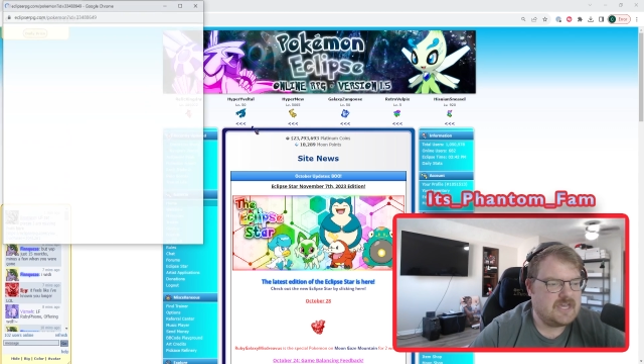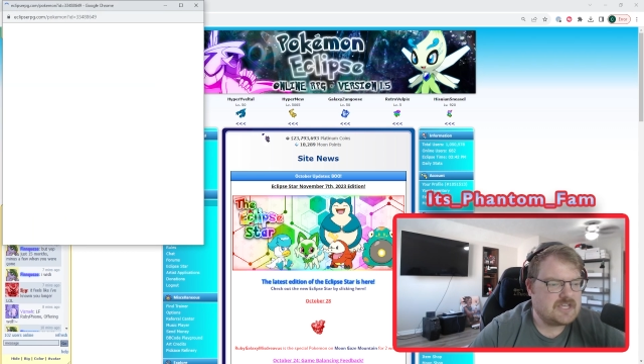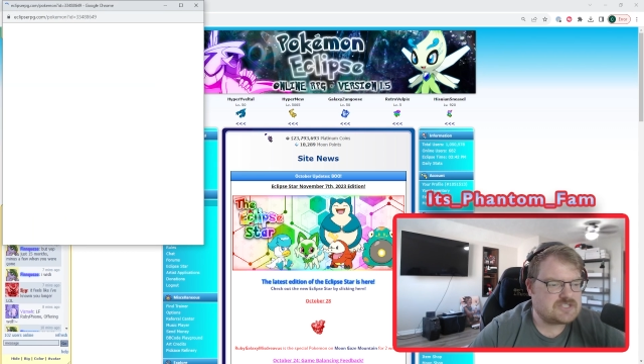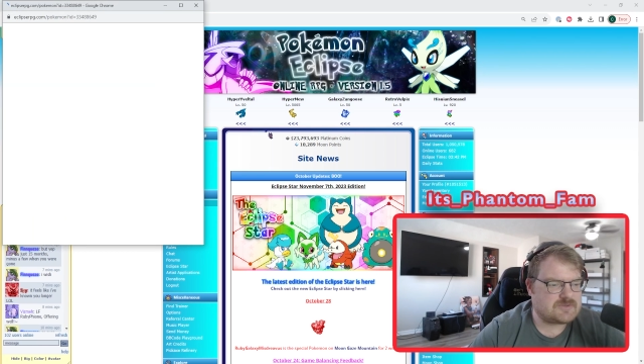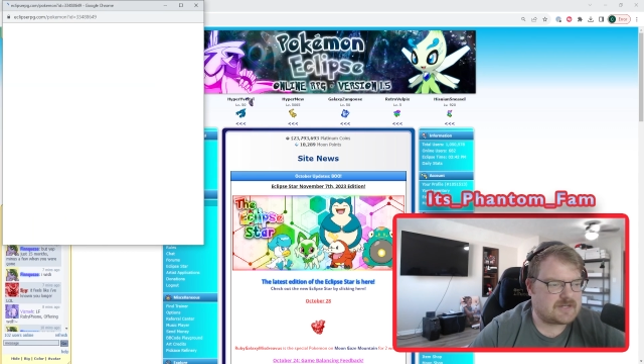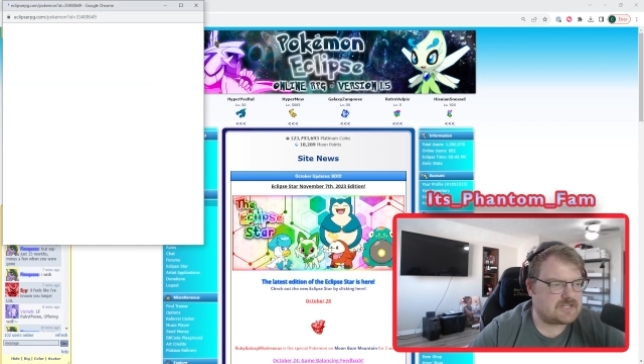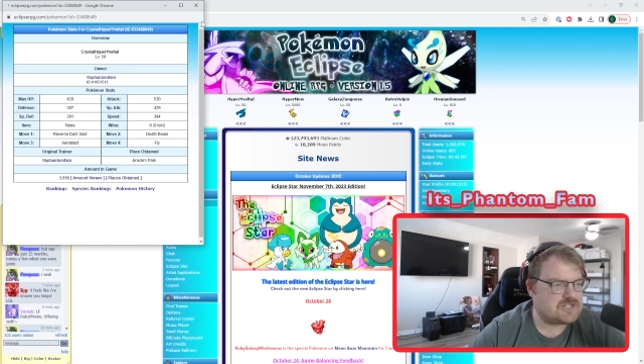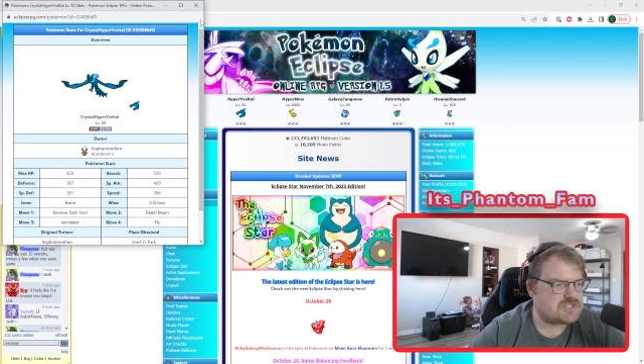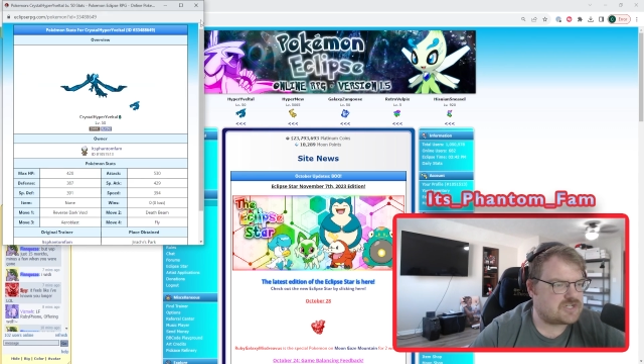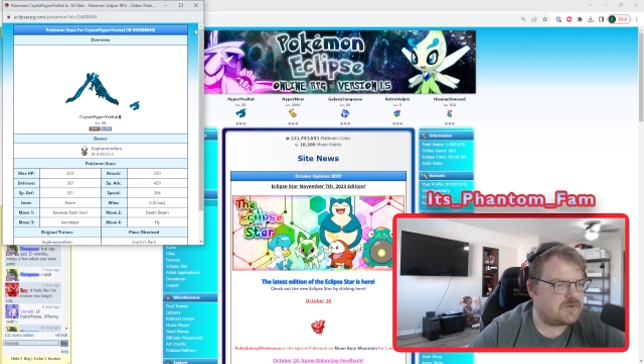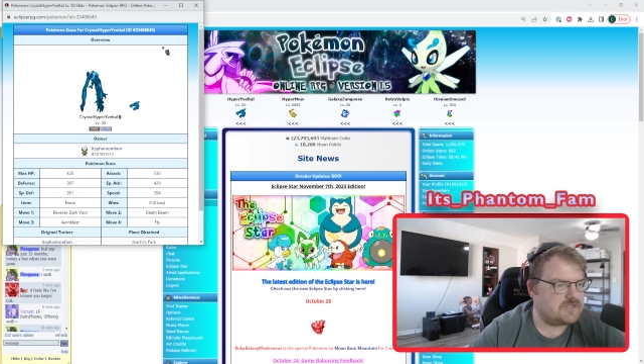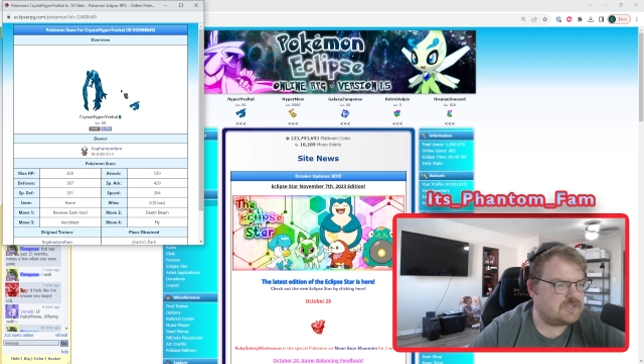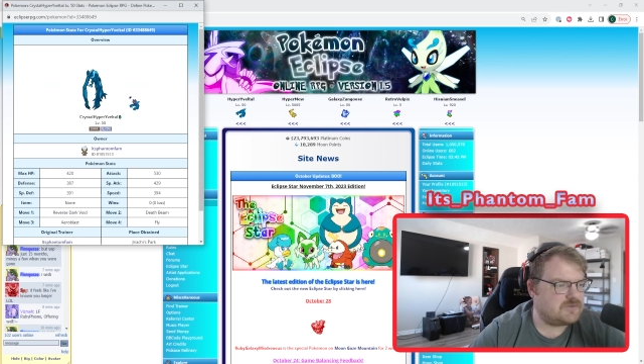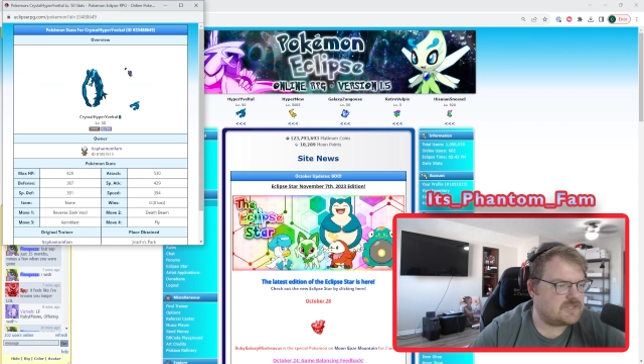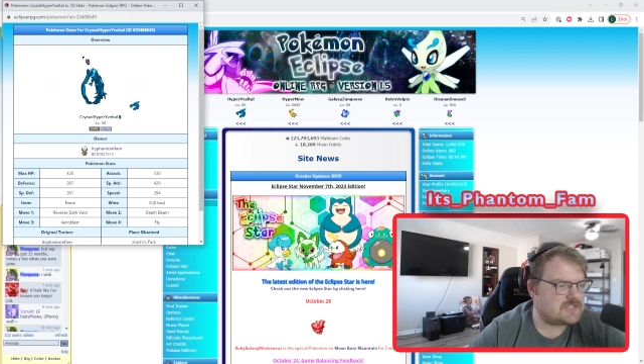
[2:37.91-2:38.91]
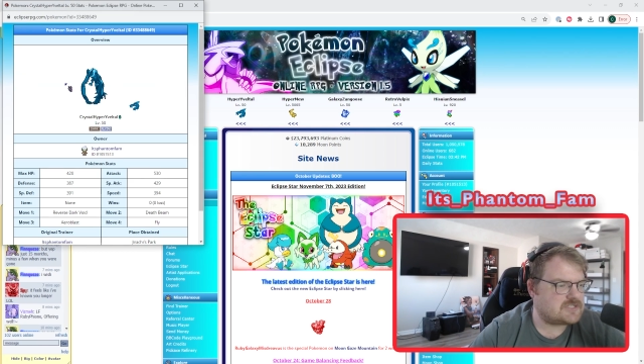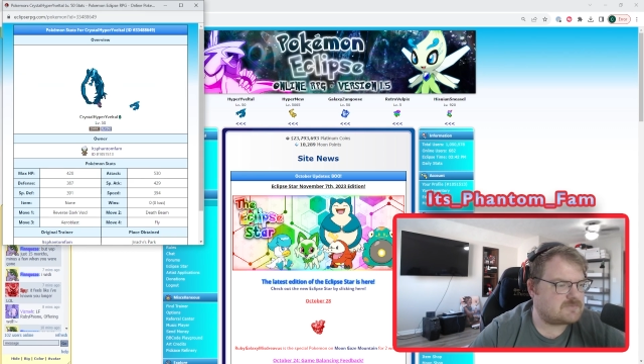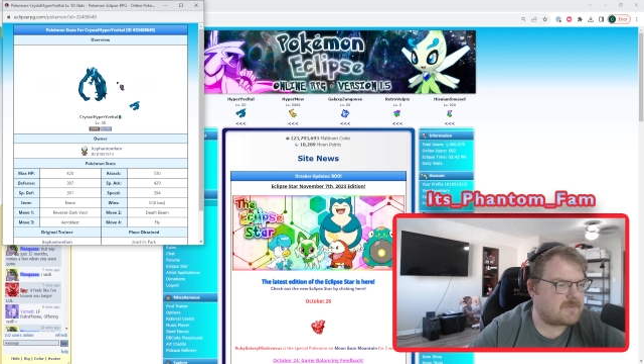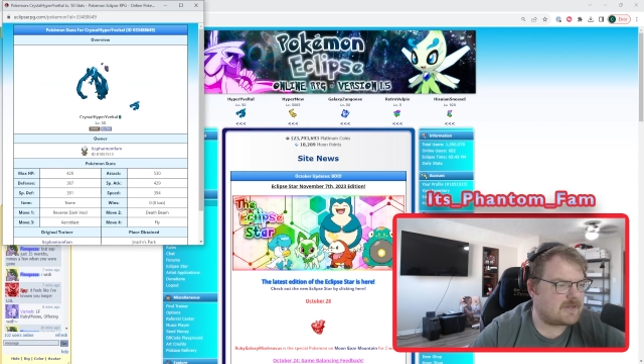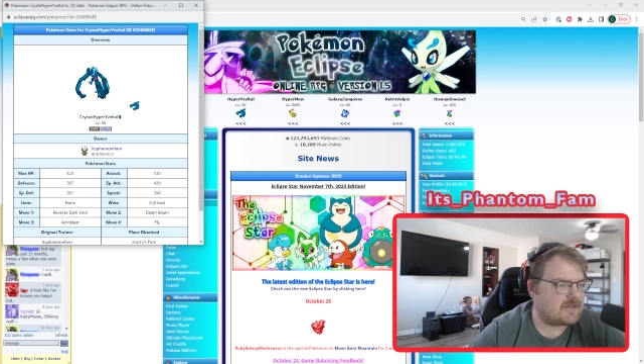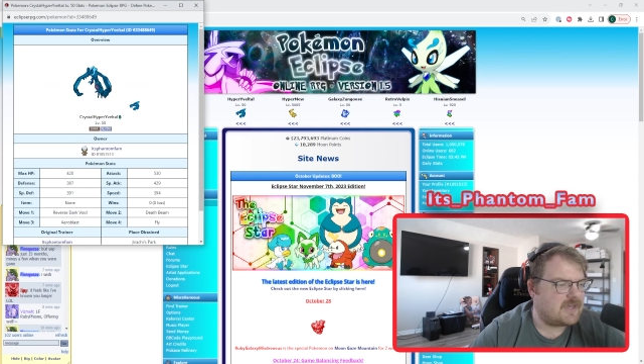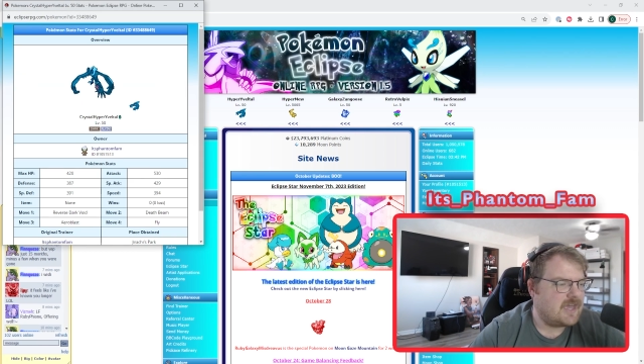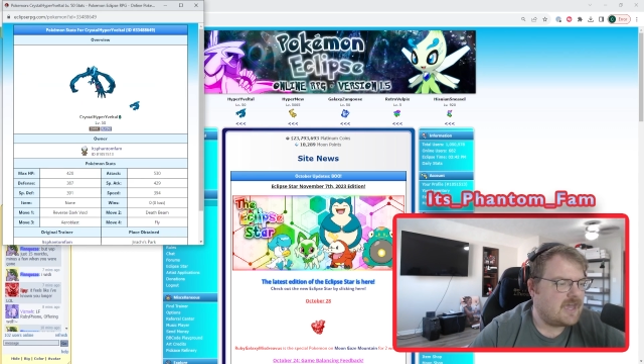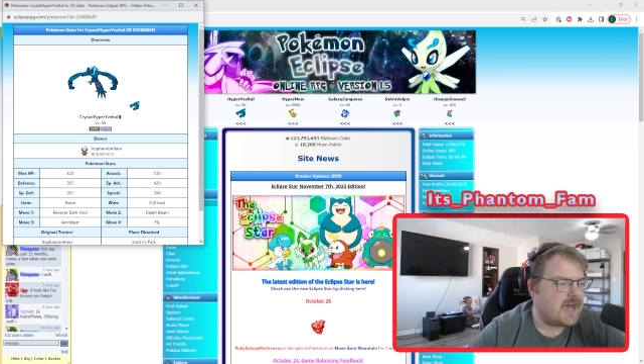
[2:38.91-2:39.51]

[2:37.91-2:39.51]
So I can show you, this is my